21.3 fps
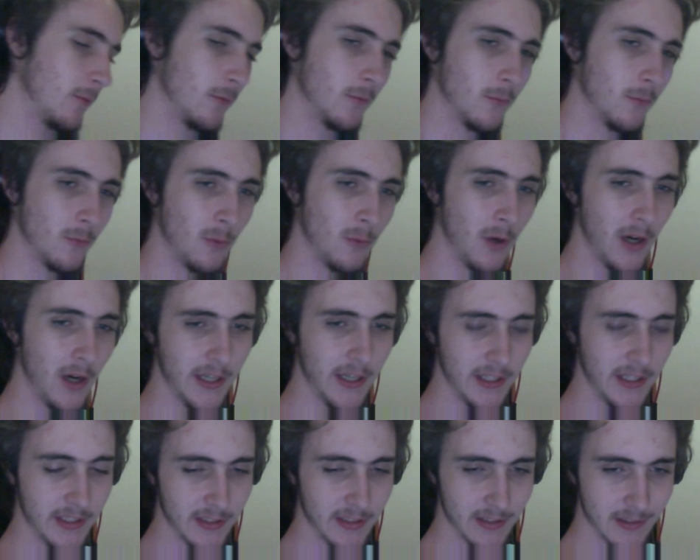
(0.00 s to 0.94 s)

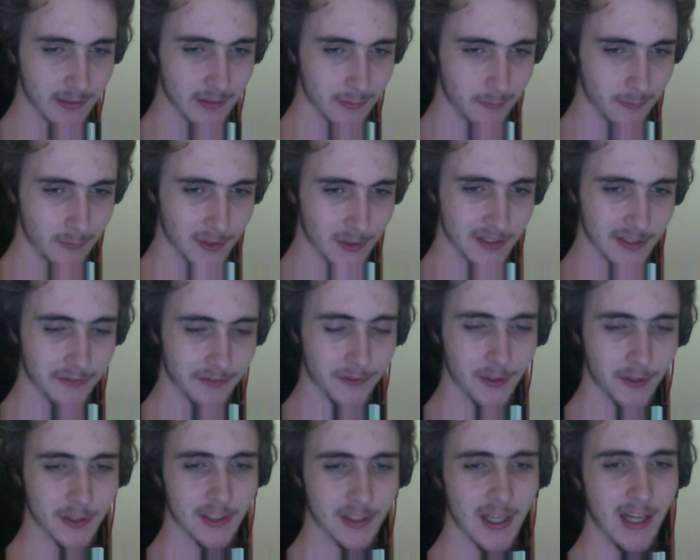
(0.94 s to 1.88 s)
Ryan was the
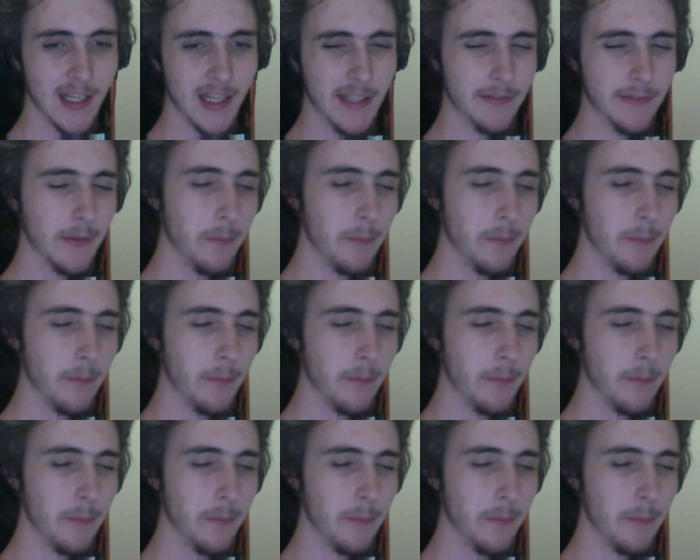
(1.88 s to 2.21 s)
first guy I ever